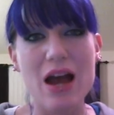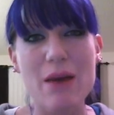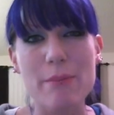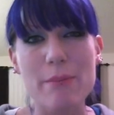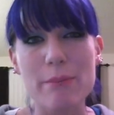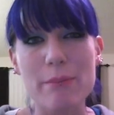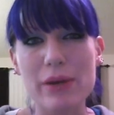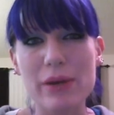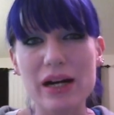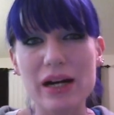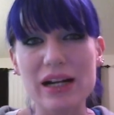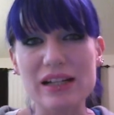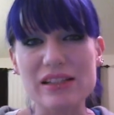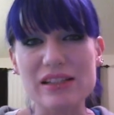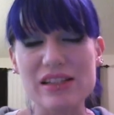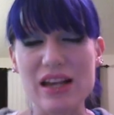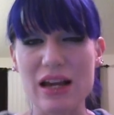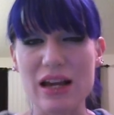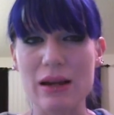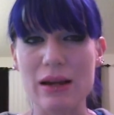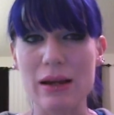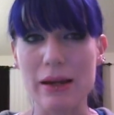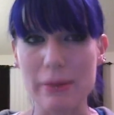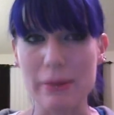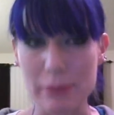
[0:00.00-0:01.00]
But
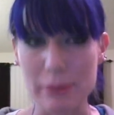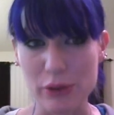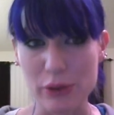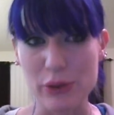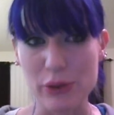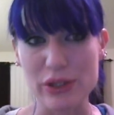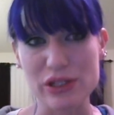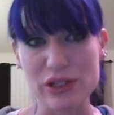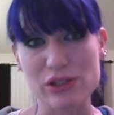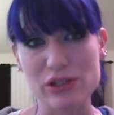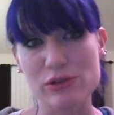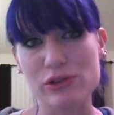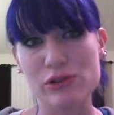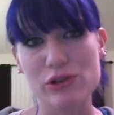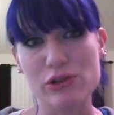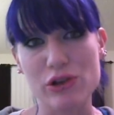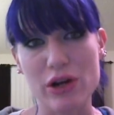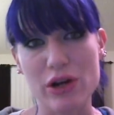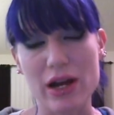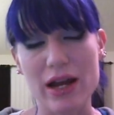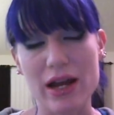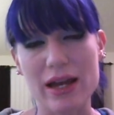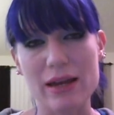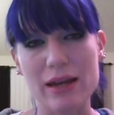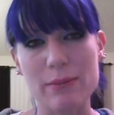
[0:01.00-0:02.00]
I am going to
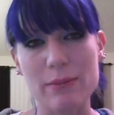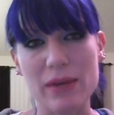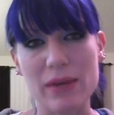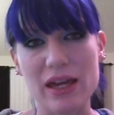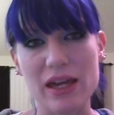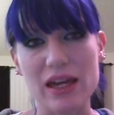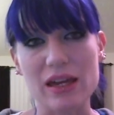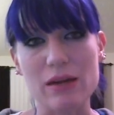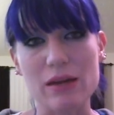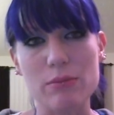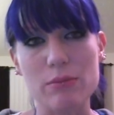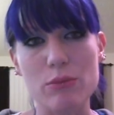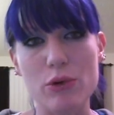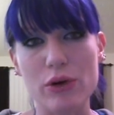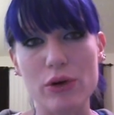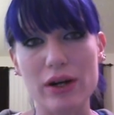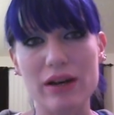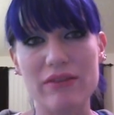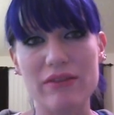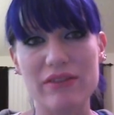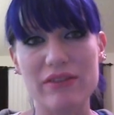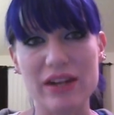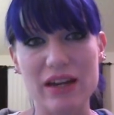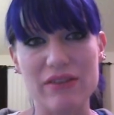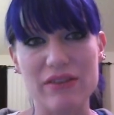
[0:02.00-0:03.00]
try and make more
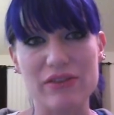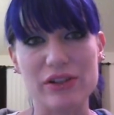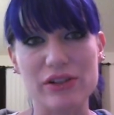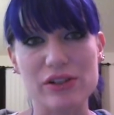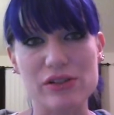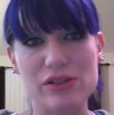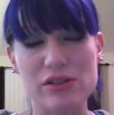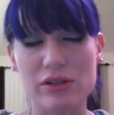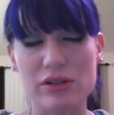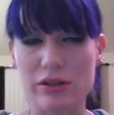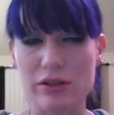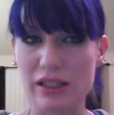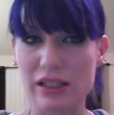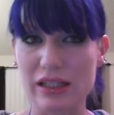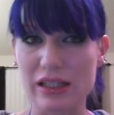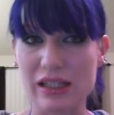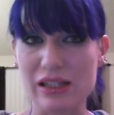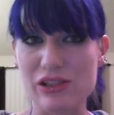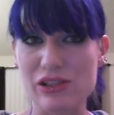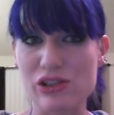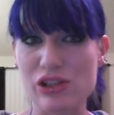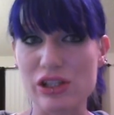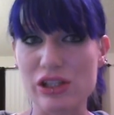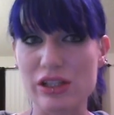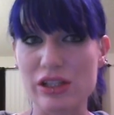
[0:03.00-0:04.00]
of an effort starting
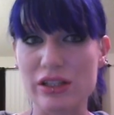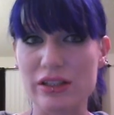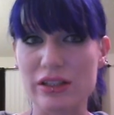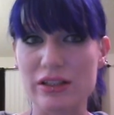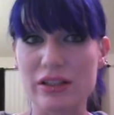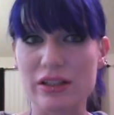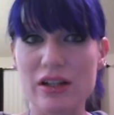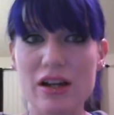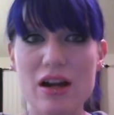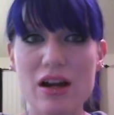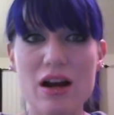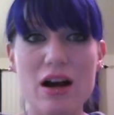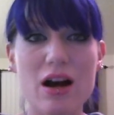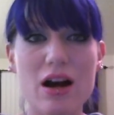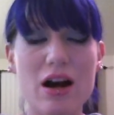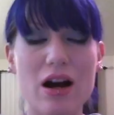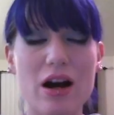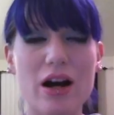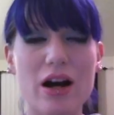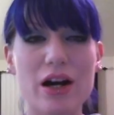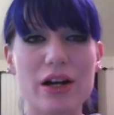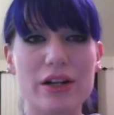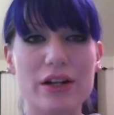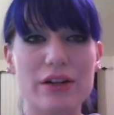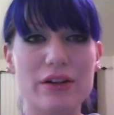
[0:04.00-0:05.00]
next year
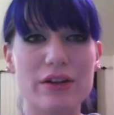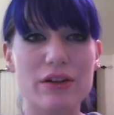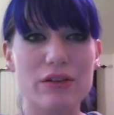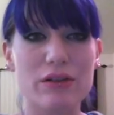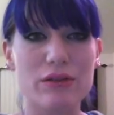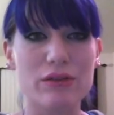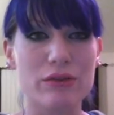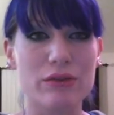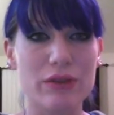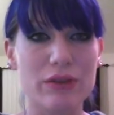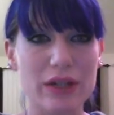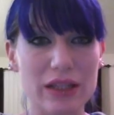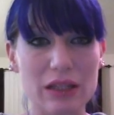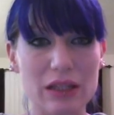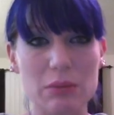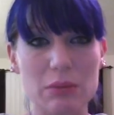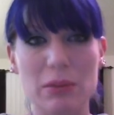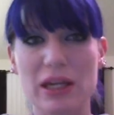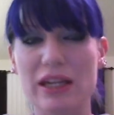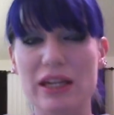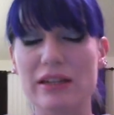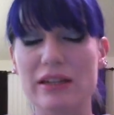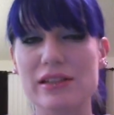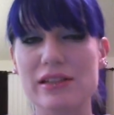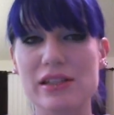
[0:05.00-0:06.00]
on really
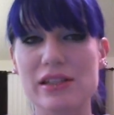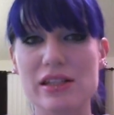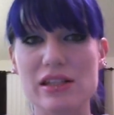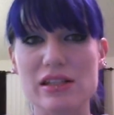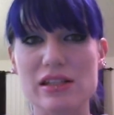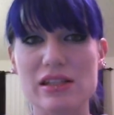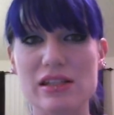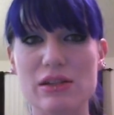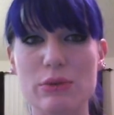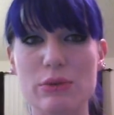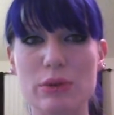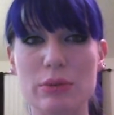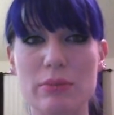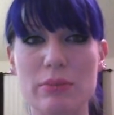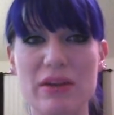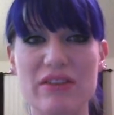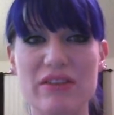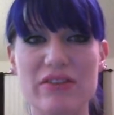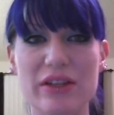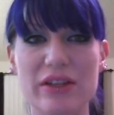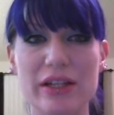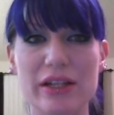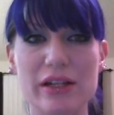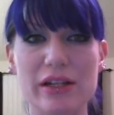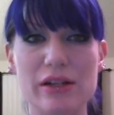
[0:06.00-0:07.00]
being consistent with my
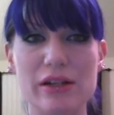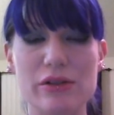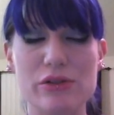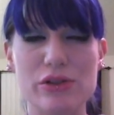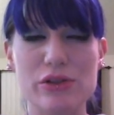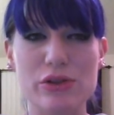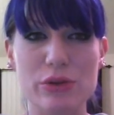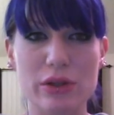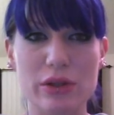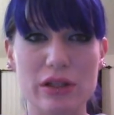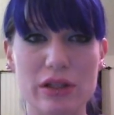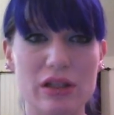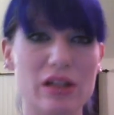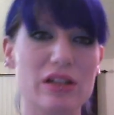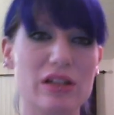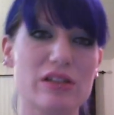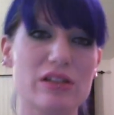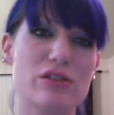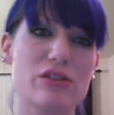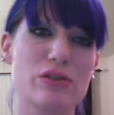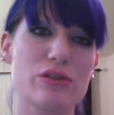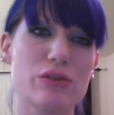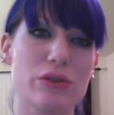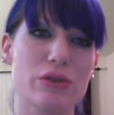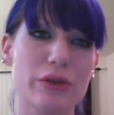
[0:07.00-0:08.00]
videos, doing a lot of
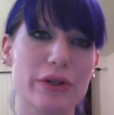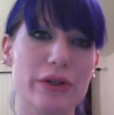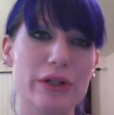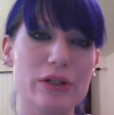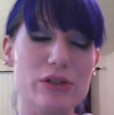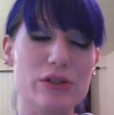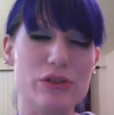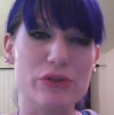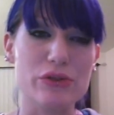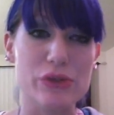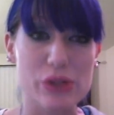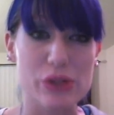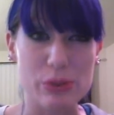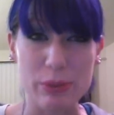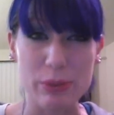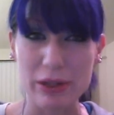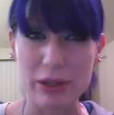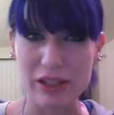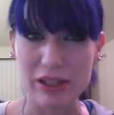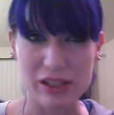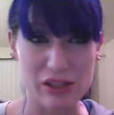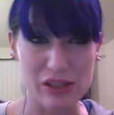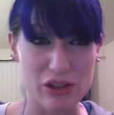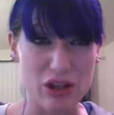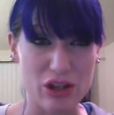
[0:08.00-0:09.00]
tutorials,
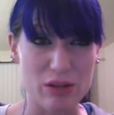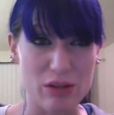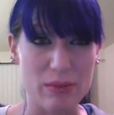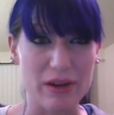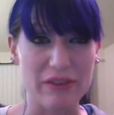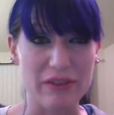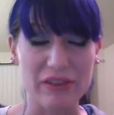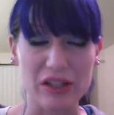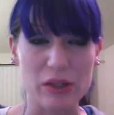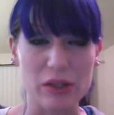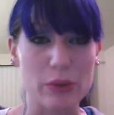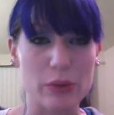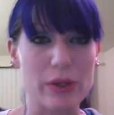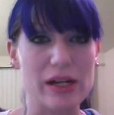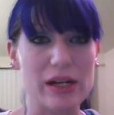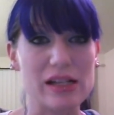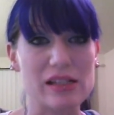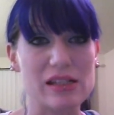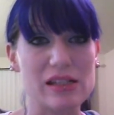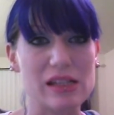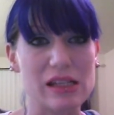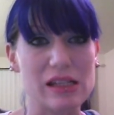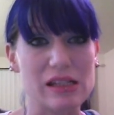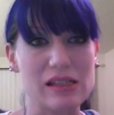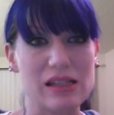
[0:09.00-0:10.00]
responding to all my
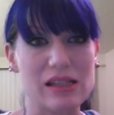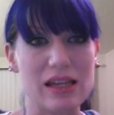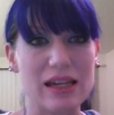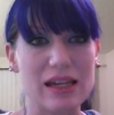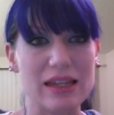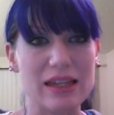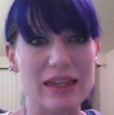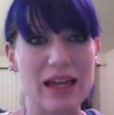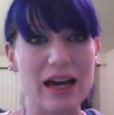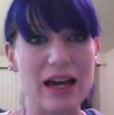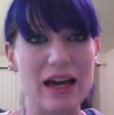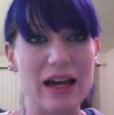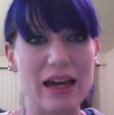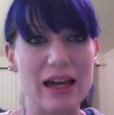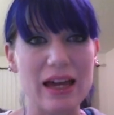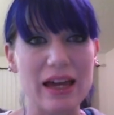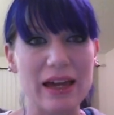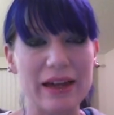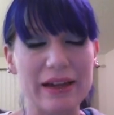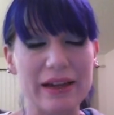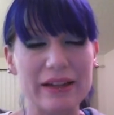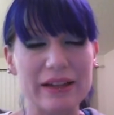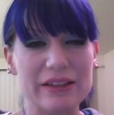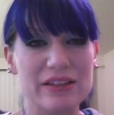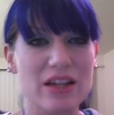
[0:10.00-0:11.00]
requests, things like that,
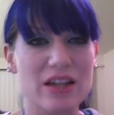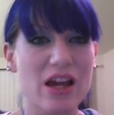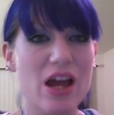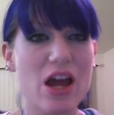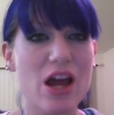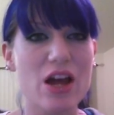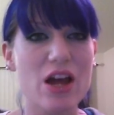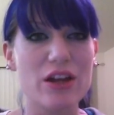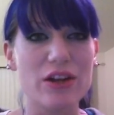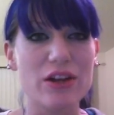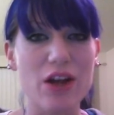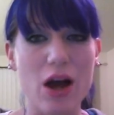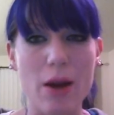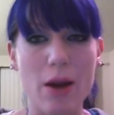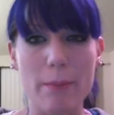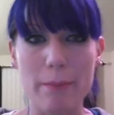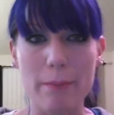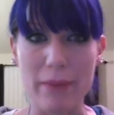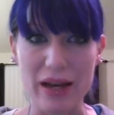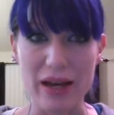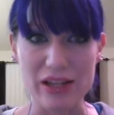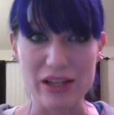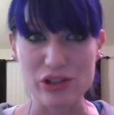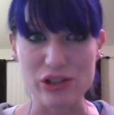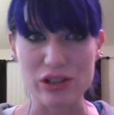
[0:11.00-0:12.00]
and not
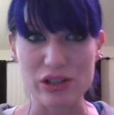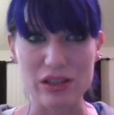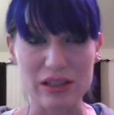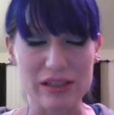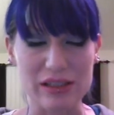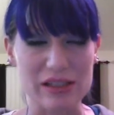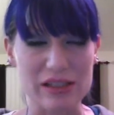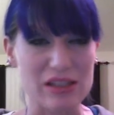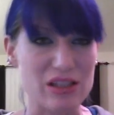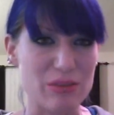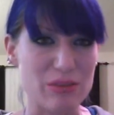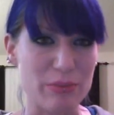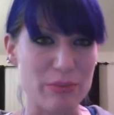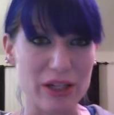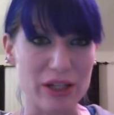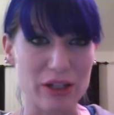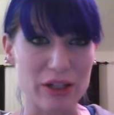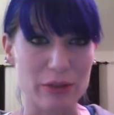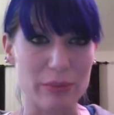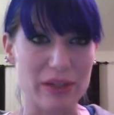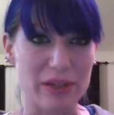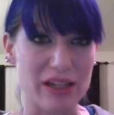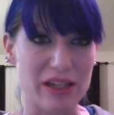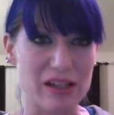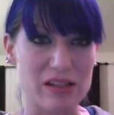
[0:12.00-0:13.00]
magically disappear
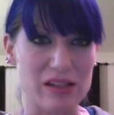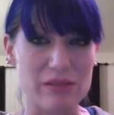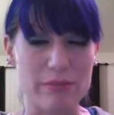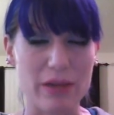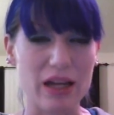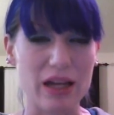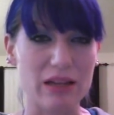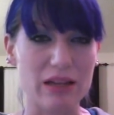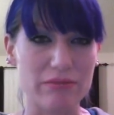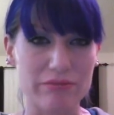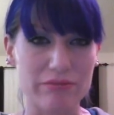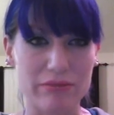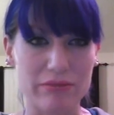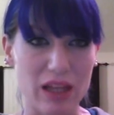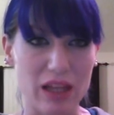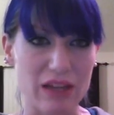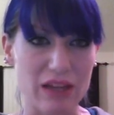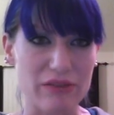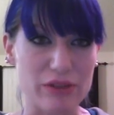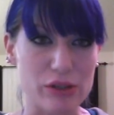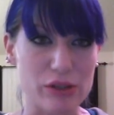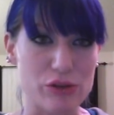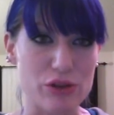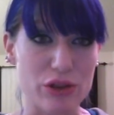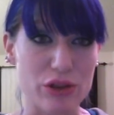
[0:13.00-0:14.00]
because my
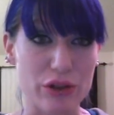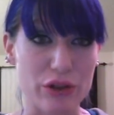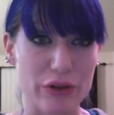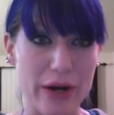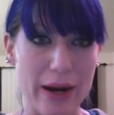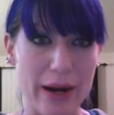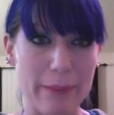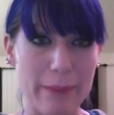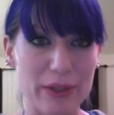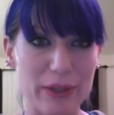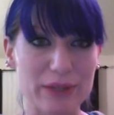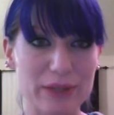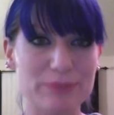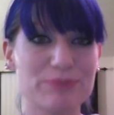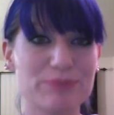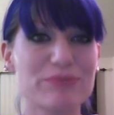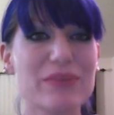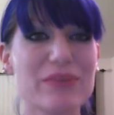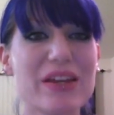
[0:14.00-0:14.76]
life goes in the crapper.